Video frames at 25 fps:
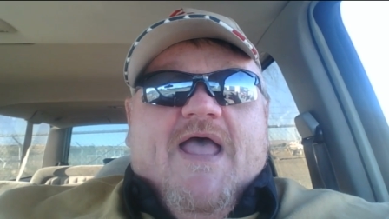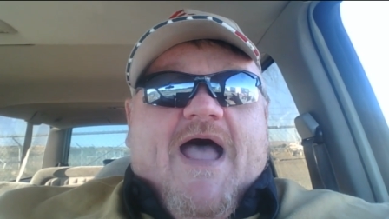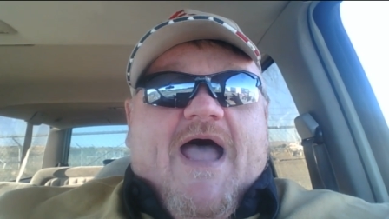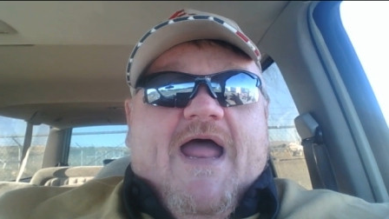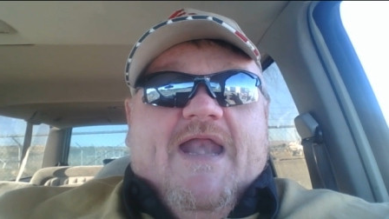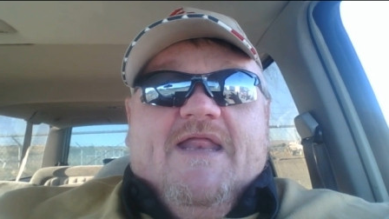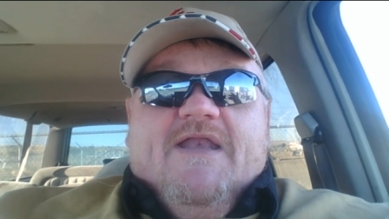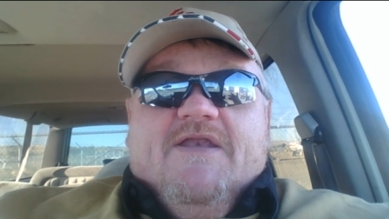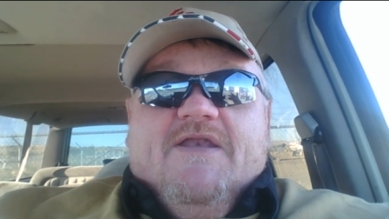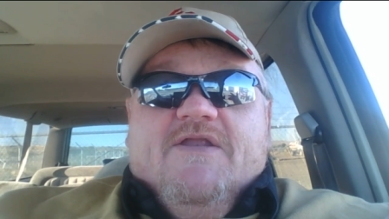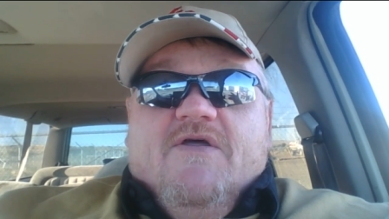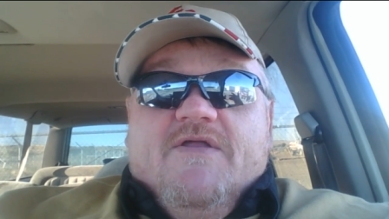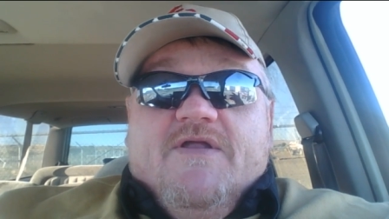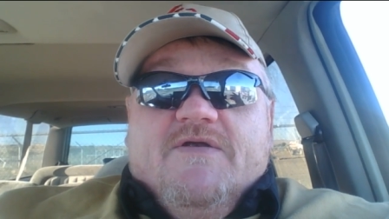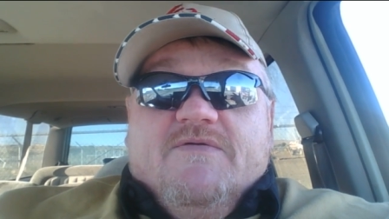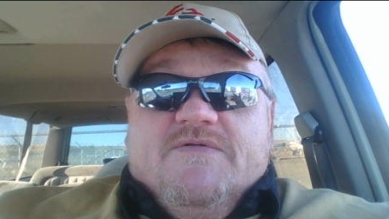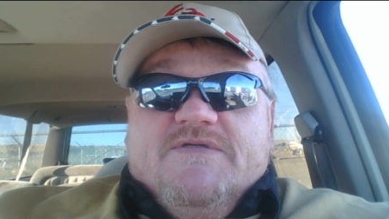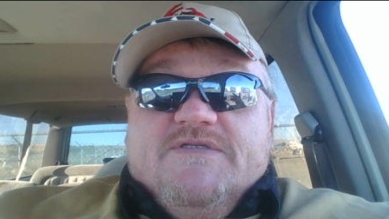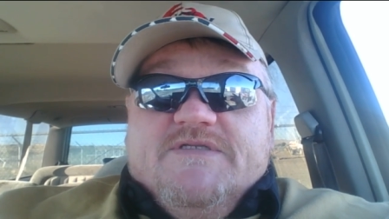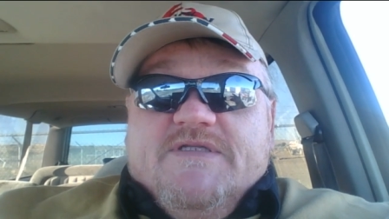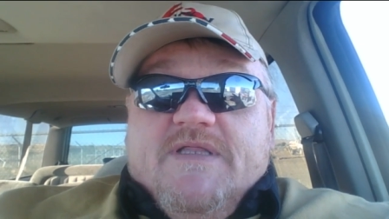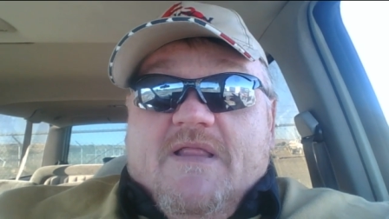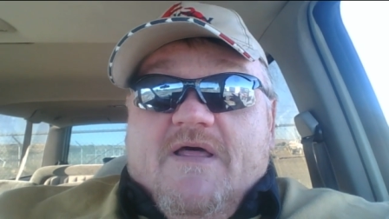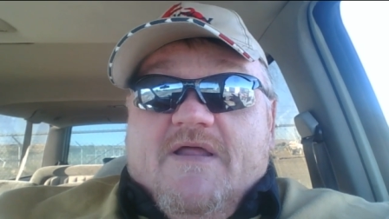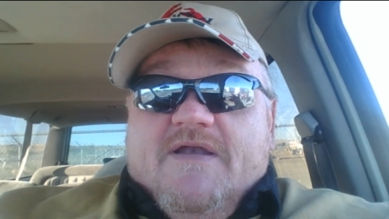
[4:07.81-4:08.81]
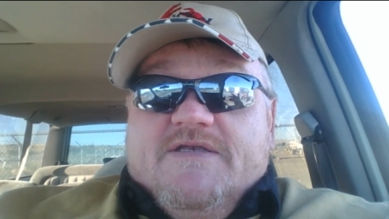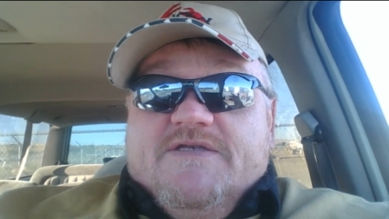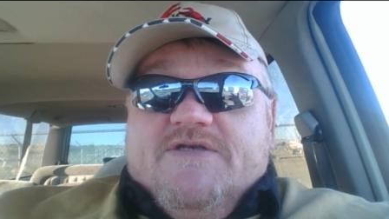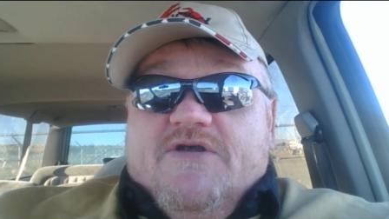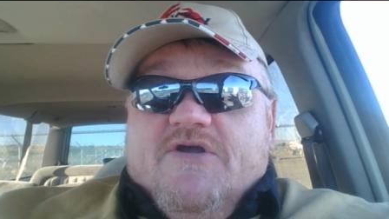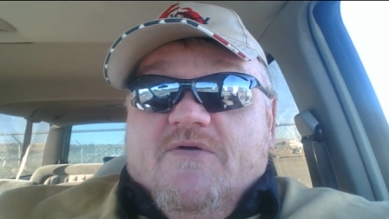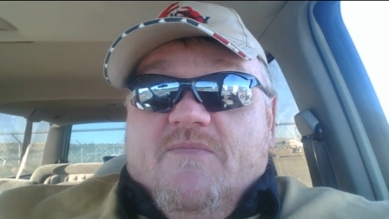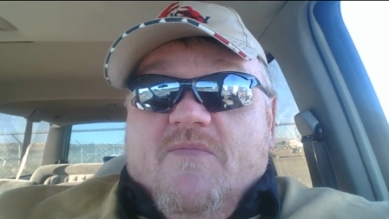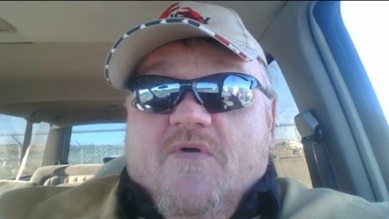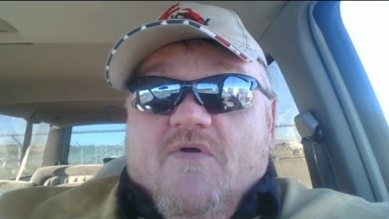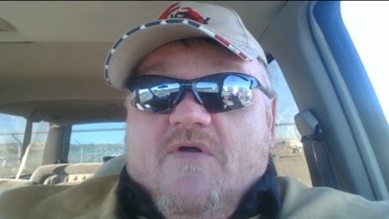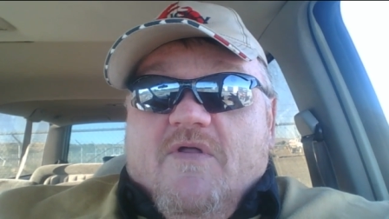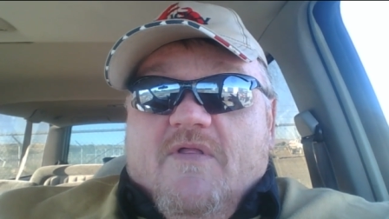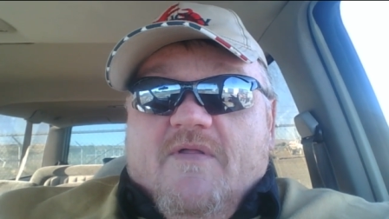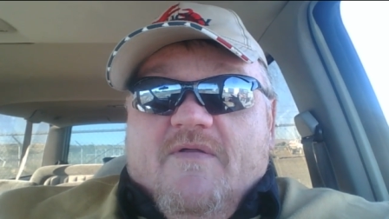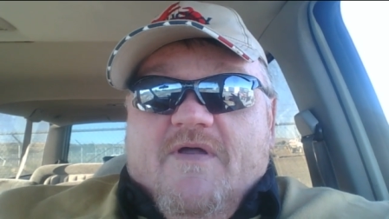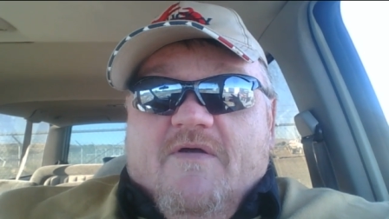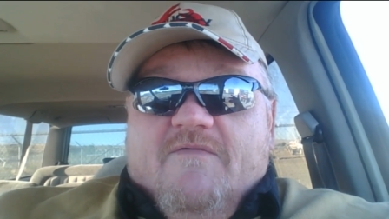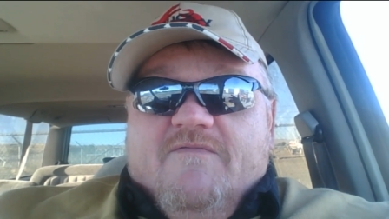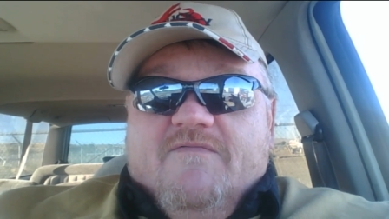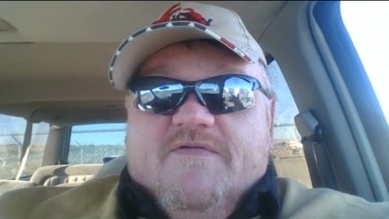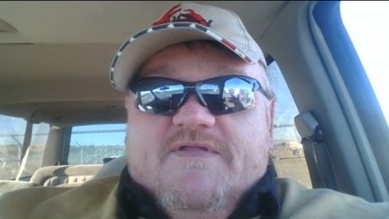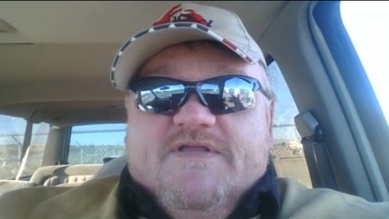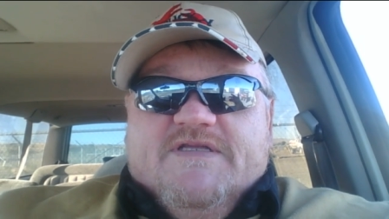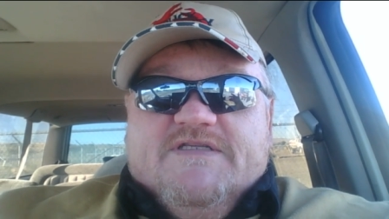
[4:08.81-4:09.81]
I didn't know there was a lot of turmoil
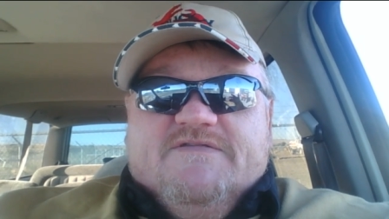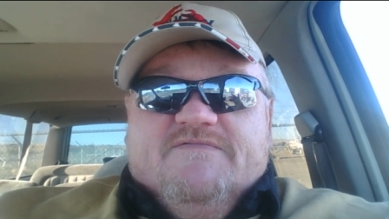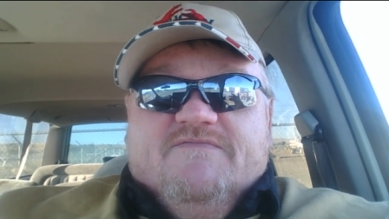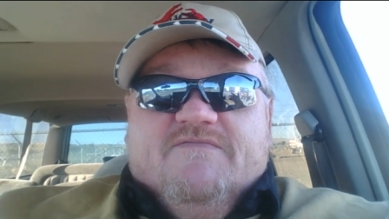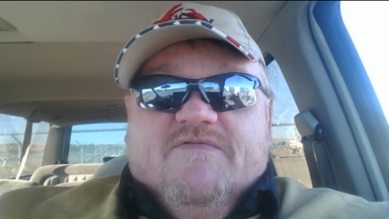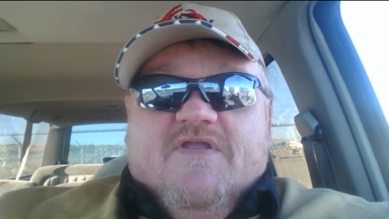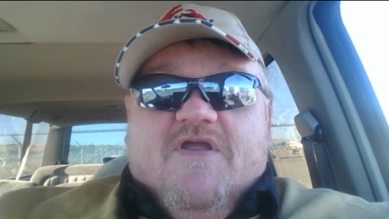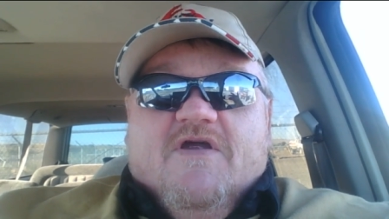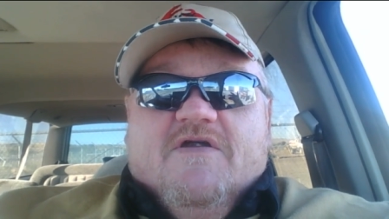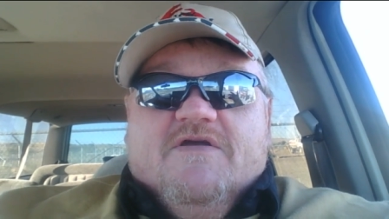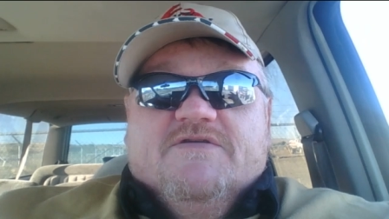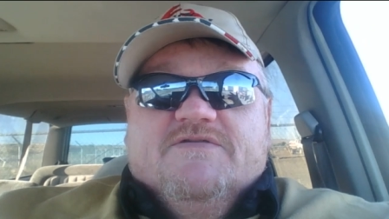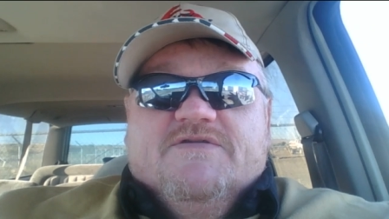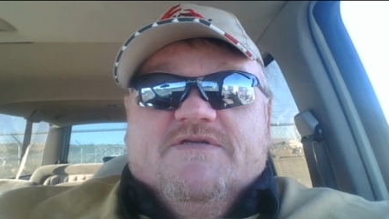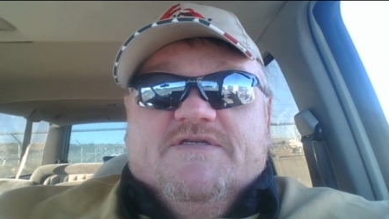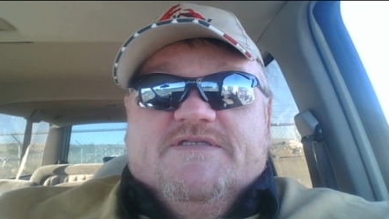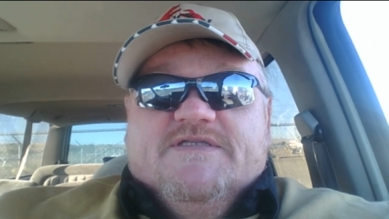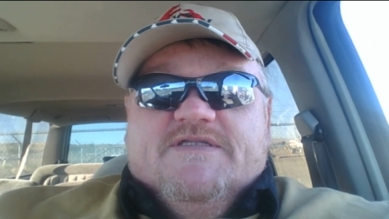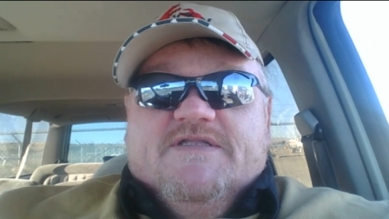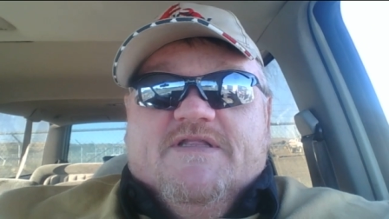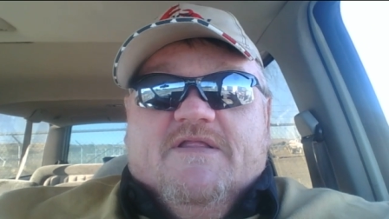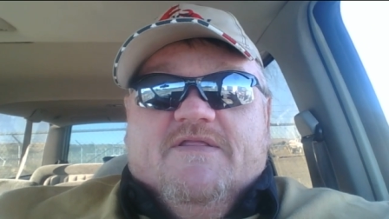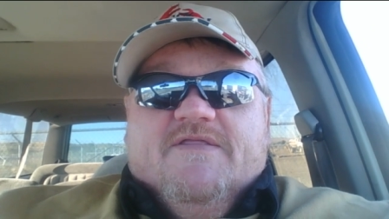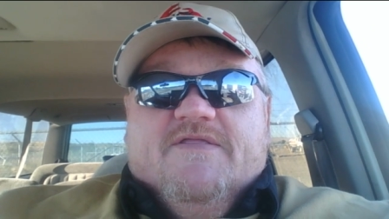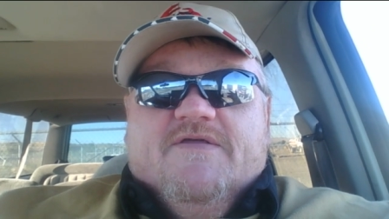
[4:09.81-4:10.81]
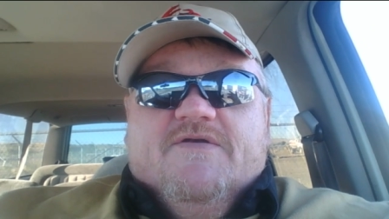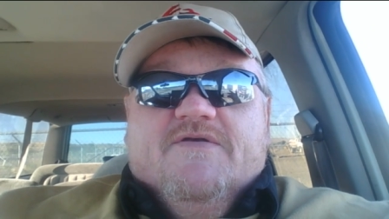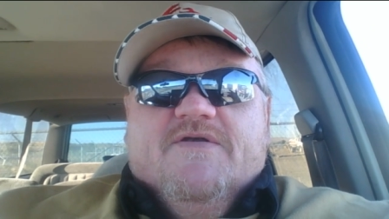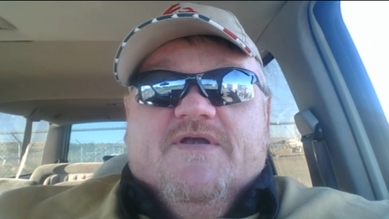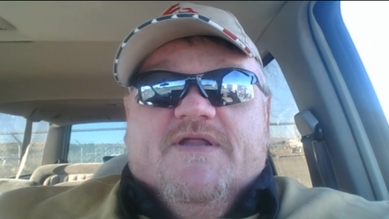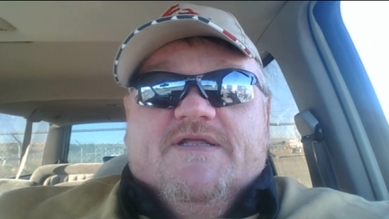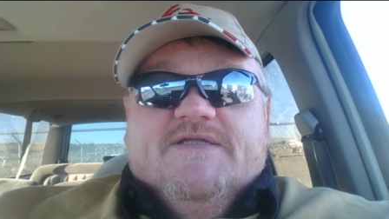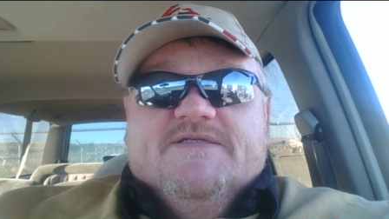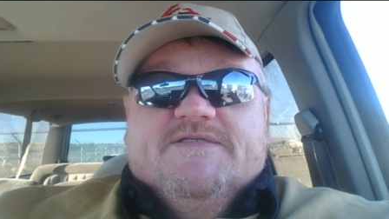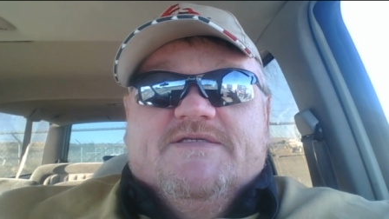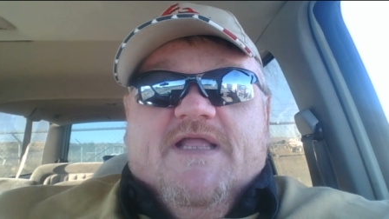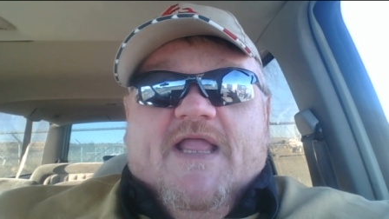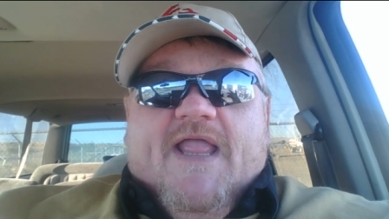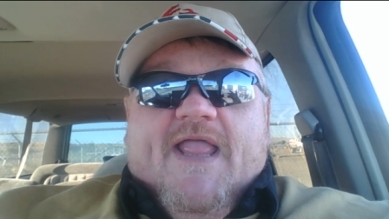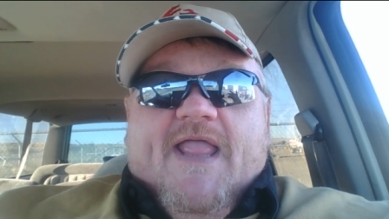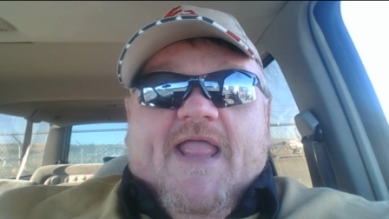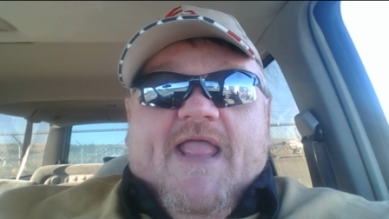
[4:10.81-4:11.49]
over this cartridge in the 30s.